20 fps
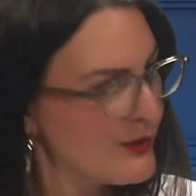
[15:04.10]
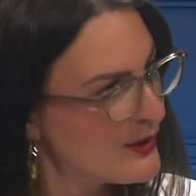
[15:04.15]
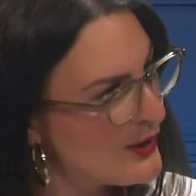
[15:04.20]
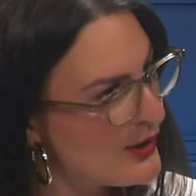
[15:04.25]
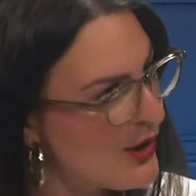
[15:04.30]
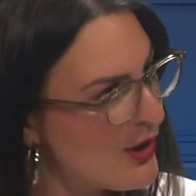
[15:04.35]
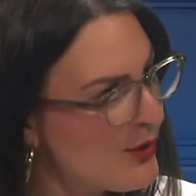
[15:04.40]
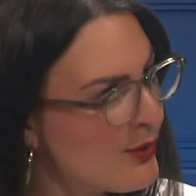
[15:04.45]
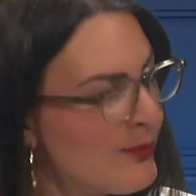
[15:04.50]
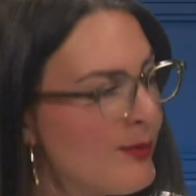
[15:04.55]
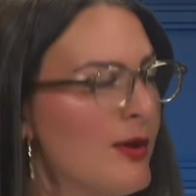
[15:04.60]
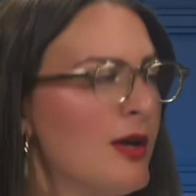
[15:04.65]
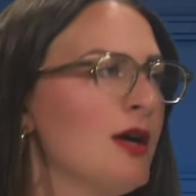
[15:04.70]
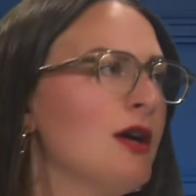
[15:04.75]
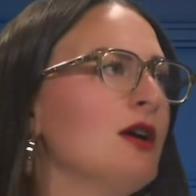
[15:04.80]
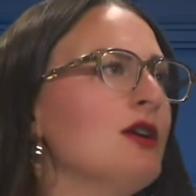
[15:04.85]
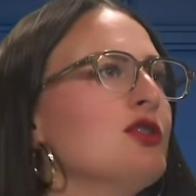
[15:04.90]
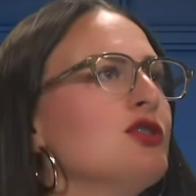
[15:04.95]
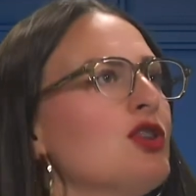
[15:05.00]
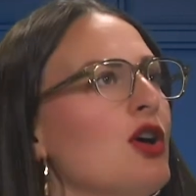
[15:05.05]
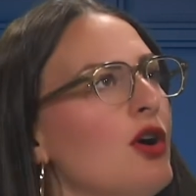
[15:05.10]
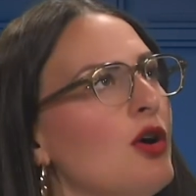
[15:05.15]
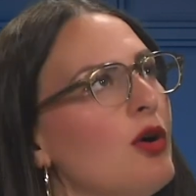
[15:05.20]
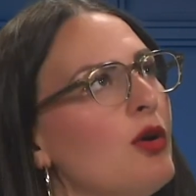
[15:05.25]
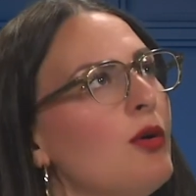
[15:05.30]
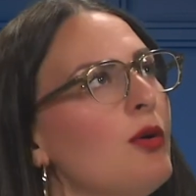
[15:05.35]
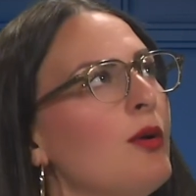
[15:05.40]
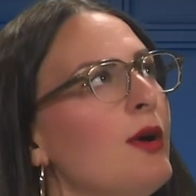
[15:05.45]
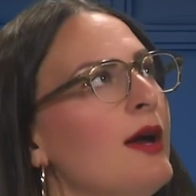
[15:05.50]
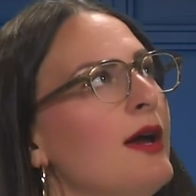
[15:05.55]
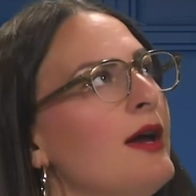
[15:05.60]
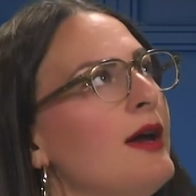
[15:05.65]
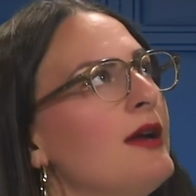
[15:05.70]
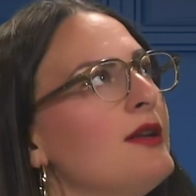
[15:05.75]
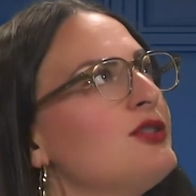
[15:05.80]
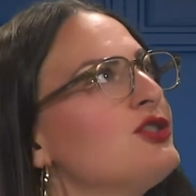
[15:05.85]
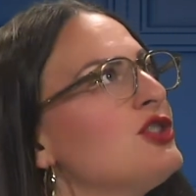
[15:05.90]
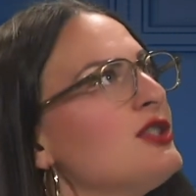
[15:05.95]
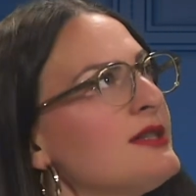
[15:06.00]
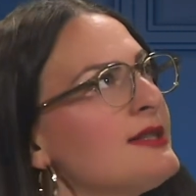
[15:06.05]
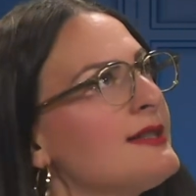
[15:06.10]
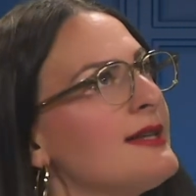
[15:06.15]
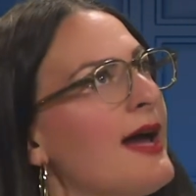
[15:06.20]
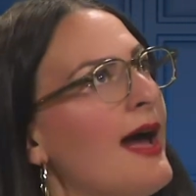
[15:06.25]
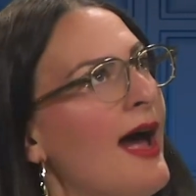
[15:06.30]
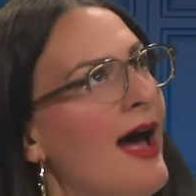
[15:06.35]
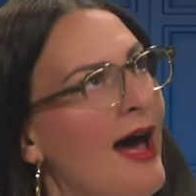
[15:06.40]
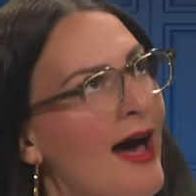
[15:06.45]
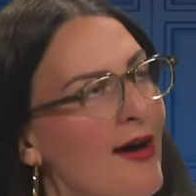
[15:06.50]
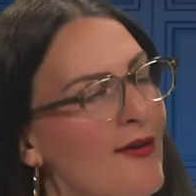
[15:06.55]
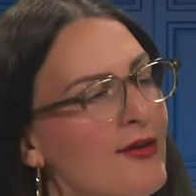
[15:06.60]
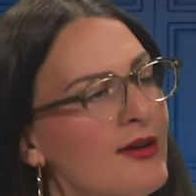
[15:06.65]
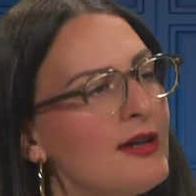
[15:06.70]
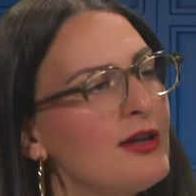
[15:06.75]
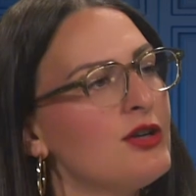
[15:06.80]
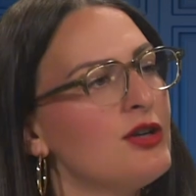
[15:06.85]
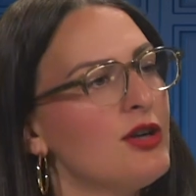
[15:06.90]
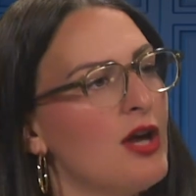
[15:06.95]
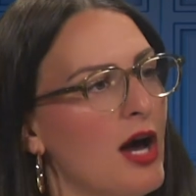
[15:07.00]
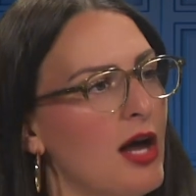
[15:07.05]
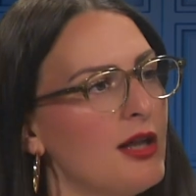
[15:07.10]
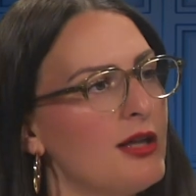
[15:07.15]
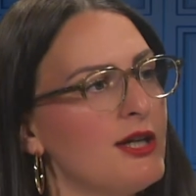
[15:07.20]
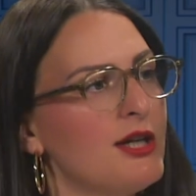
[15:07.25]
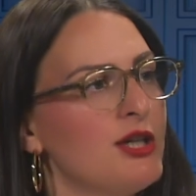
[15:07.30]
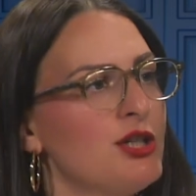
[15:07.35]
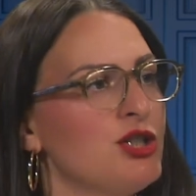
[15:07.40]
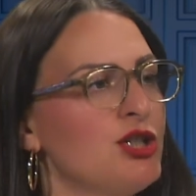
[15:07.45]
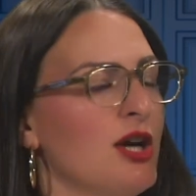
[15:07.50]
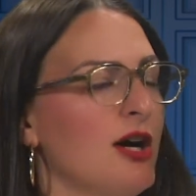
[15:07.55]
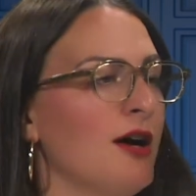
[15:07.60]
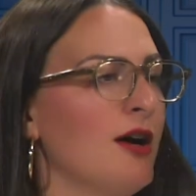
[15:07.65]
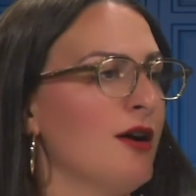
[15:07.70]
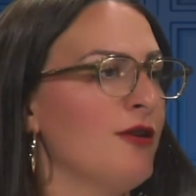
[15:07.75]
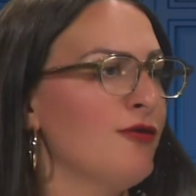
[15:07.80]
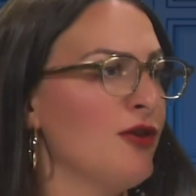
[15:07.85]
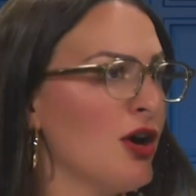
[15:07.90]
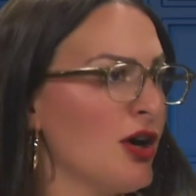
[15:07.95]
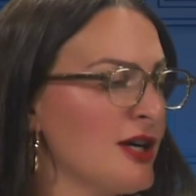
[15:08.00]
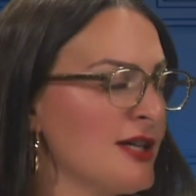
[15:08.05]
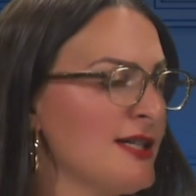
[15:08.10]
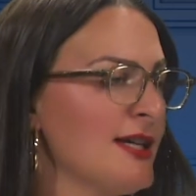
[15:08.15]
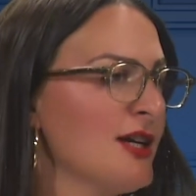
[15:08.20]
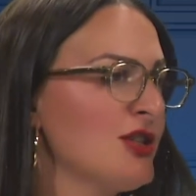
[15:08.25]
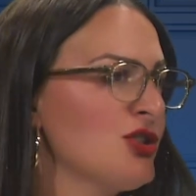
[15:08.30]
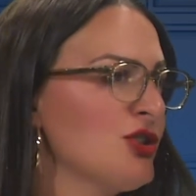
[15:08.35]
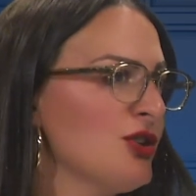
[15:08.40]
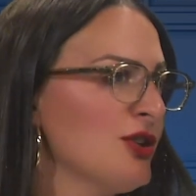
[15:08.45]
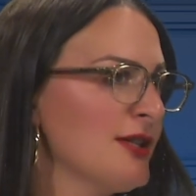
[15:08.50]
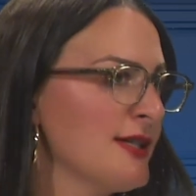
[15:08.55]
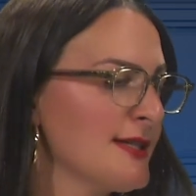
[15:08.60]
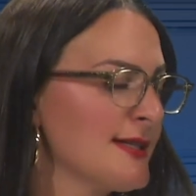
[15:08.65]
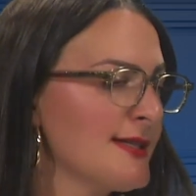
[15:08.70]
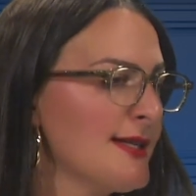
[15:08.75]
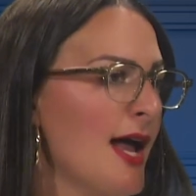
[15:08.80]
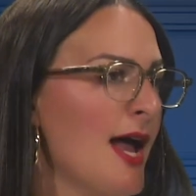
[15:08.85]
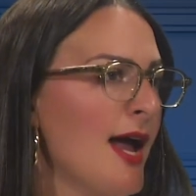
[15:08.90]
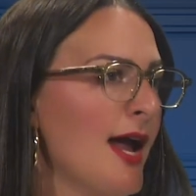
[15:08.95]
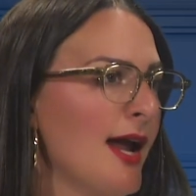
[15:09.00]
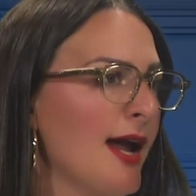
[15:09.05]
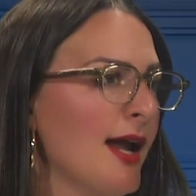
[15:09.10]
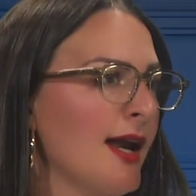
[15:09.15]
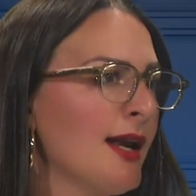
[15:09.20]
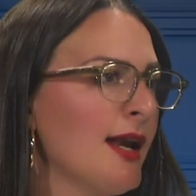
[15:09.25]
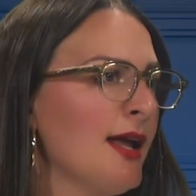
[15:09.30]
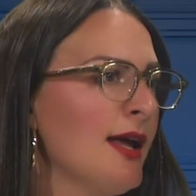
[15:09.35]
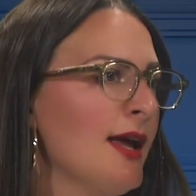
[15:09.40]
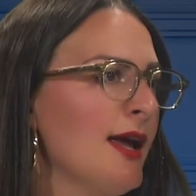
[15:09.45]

You know? So just having a knowledge of architecture and design,